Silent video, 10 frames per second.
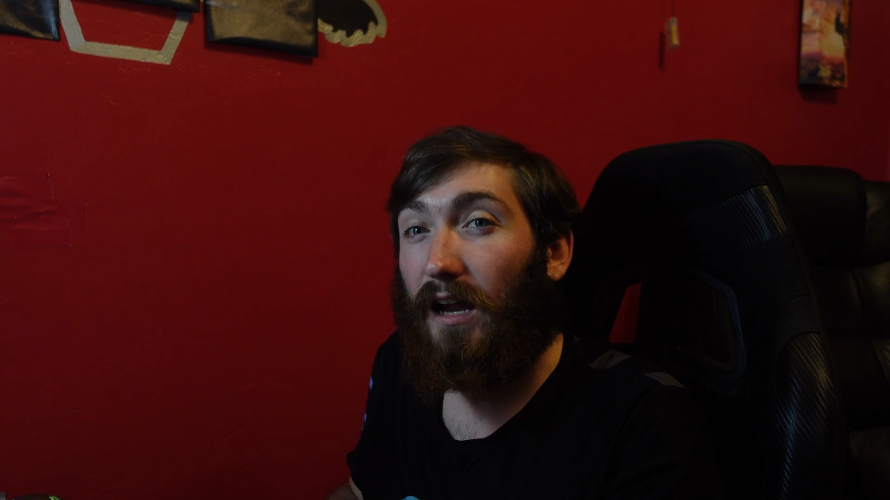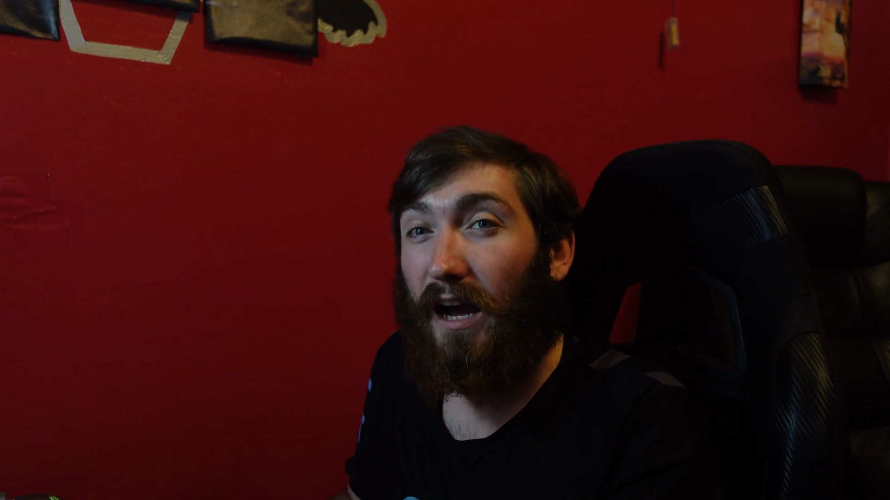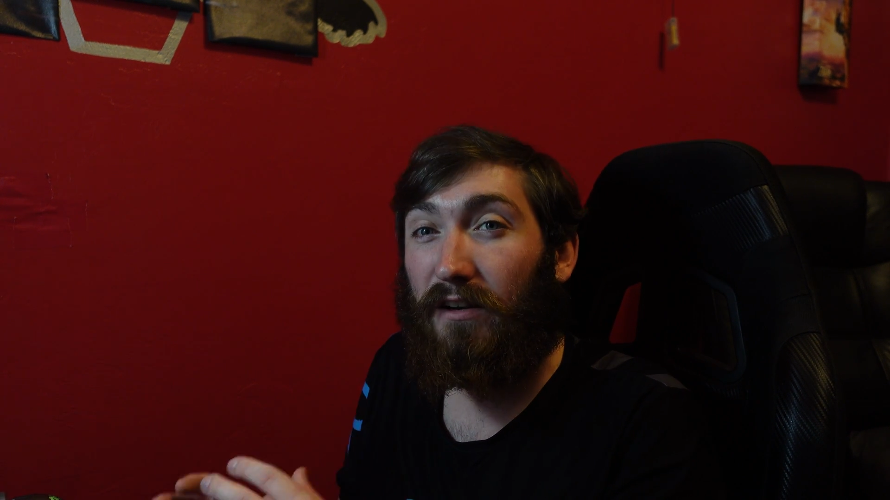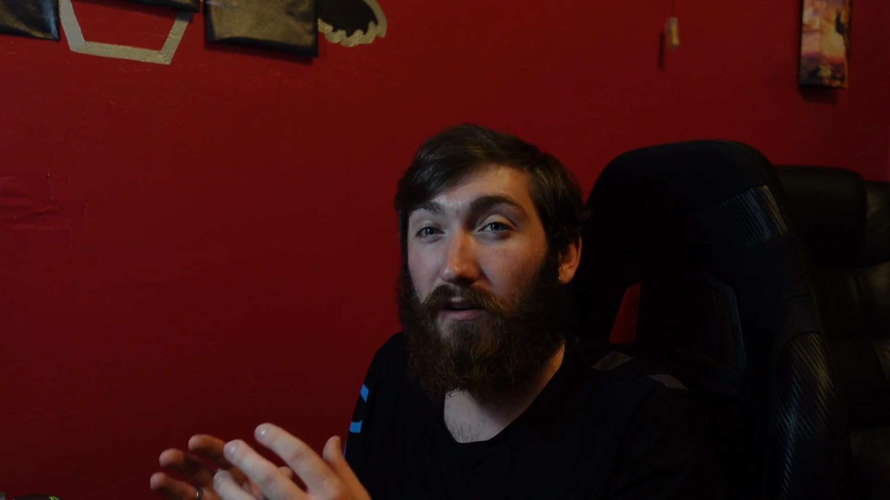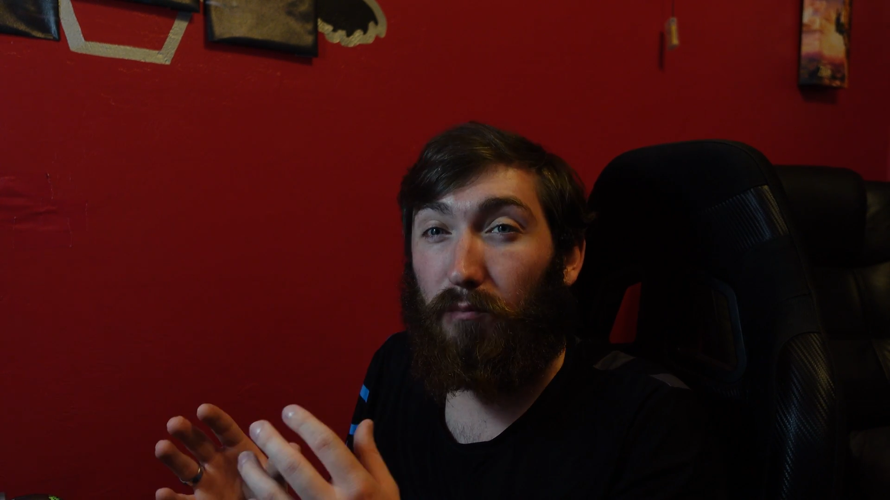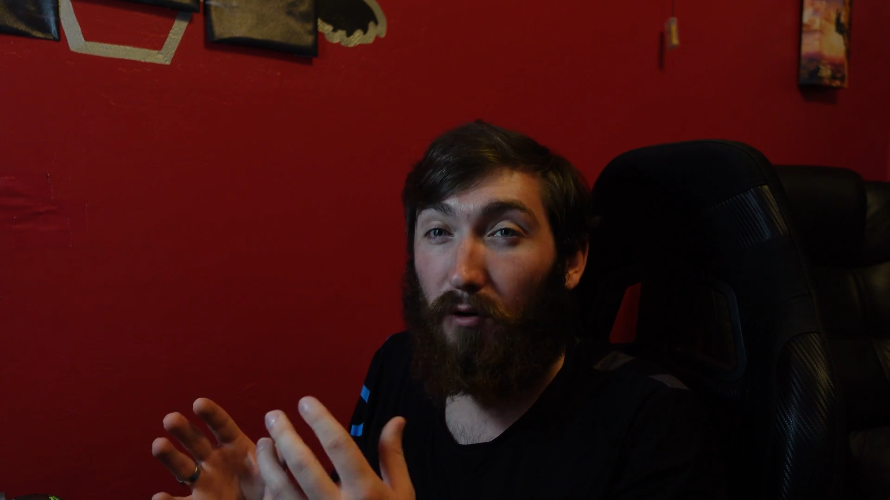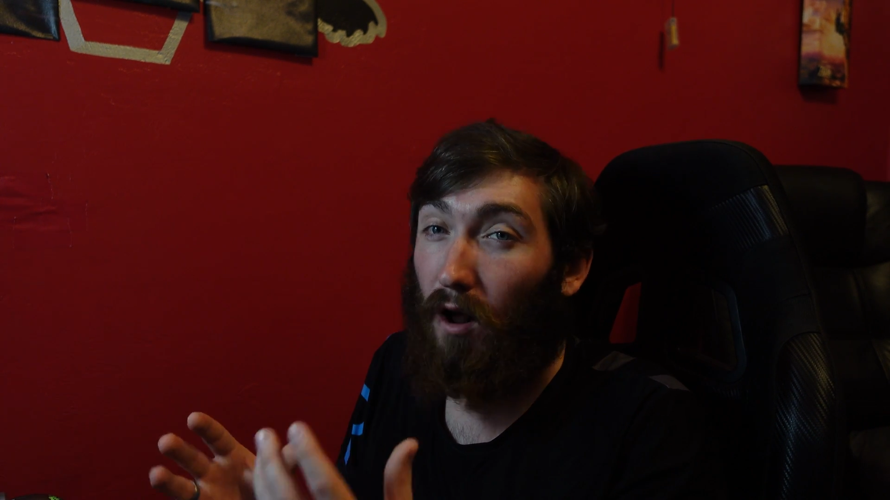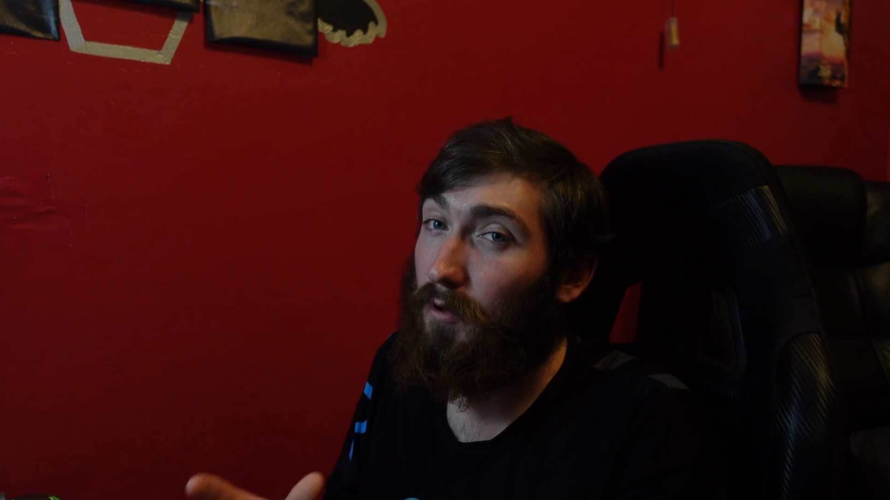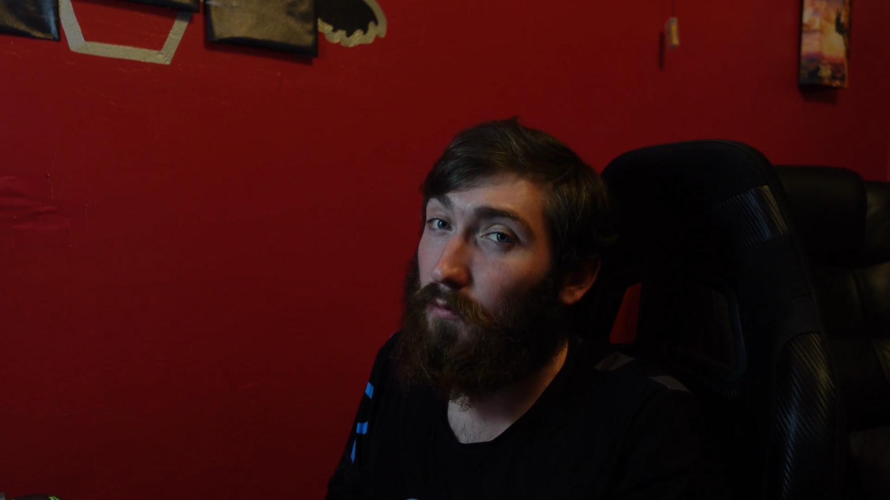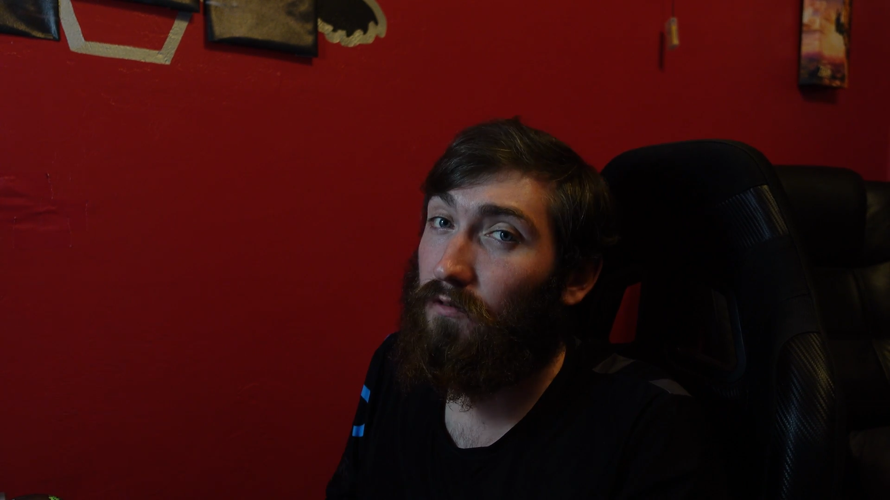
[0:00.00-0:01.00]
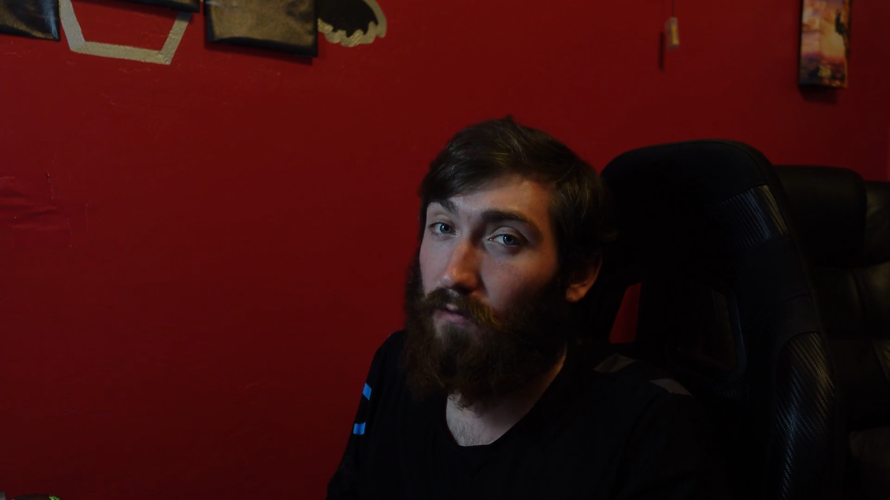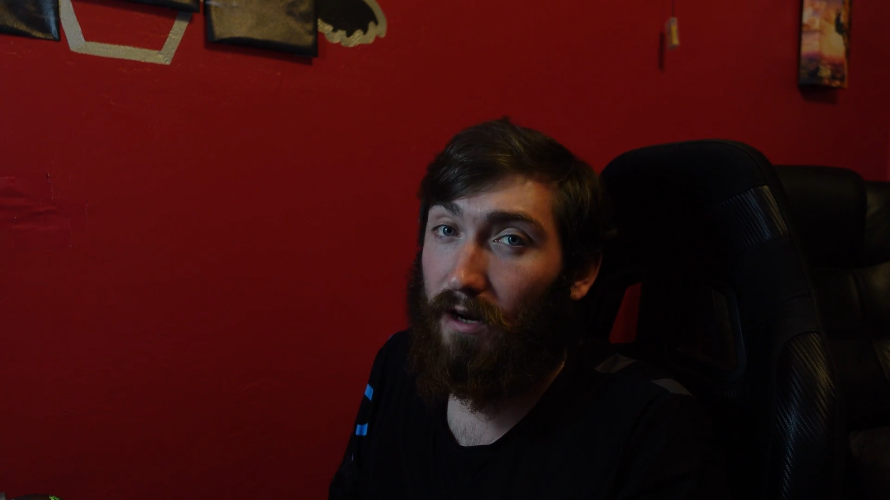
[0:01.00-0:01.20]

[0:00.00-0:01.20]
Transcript: I probably wouldn't